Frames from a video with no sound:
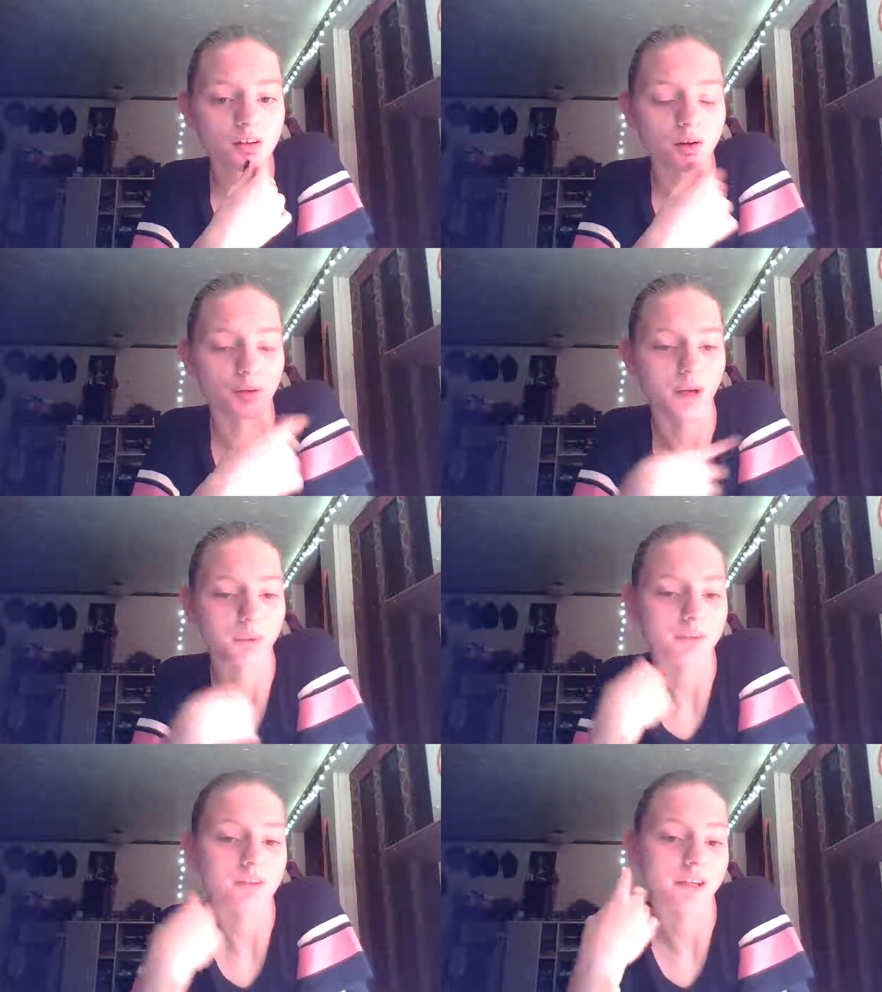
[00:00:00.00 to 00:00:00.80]

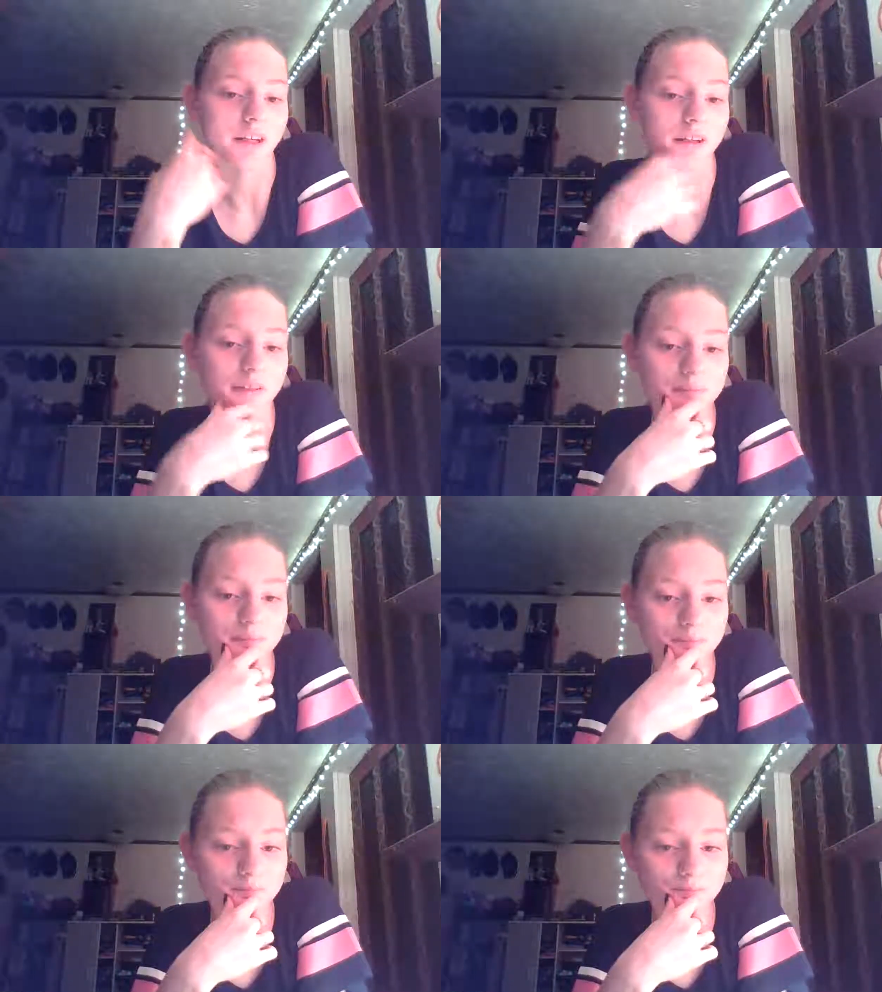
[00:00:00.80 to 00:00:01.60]
around his neck
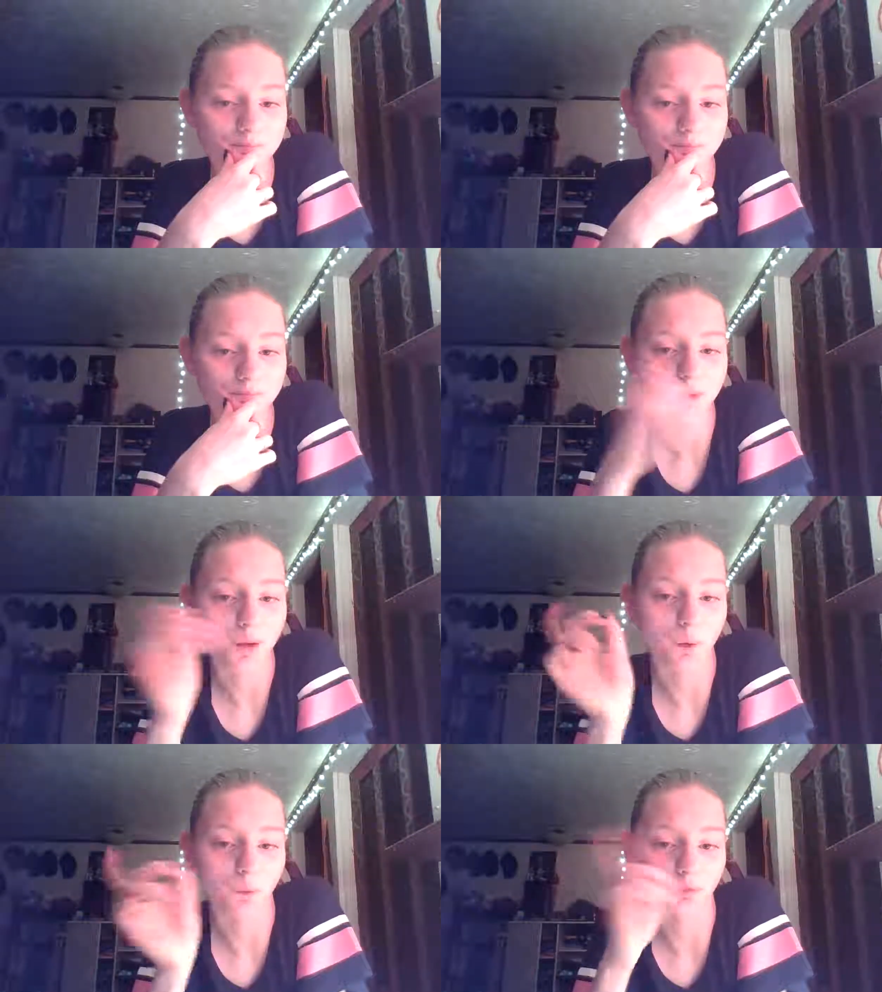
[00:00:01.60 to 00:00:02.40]

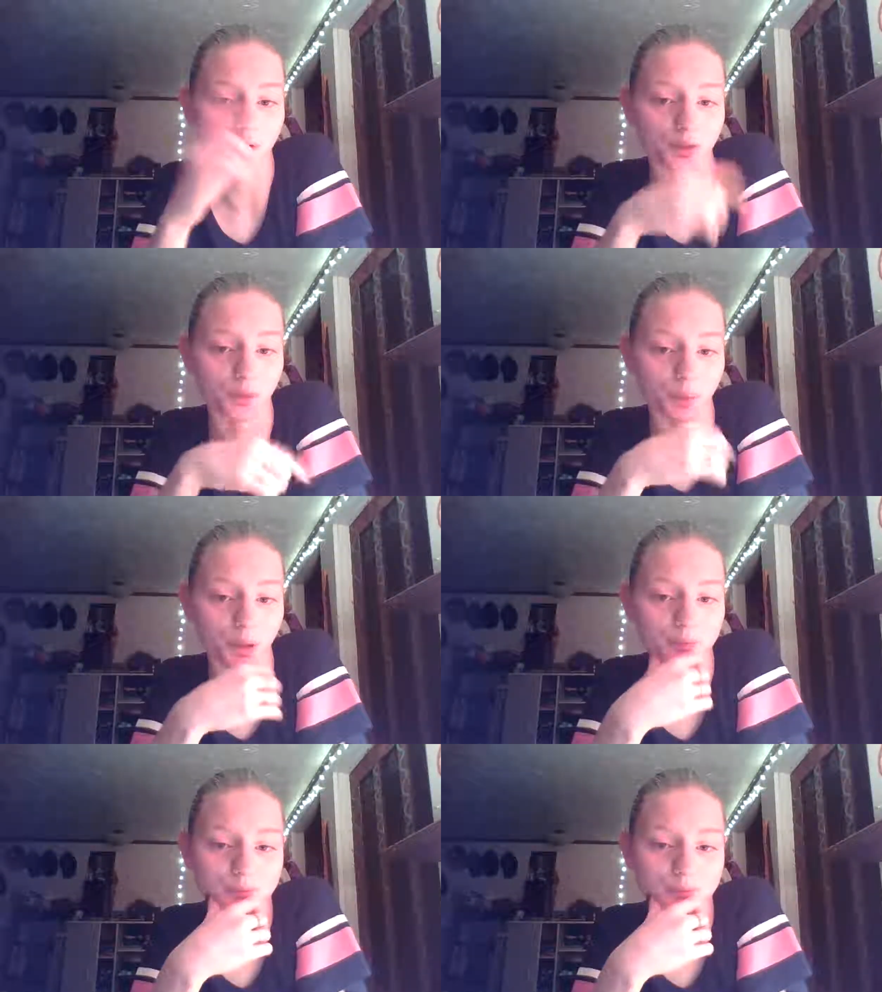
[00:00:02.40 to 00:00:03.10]
over a door.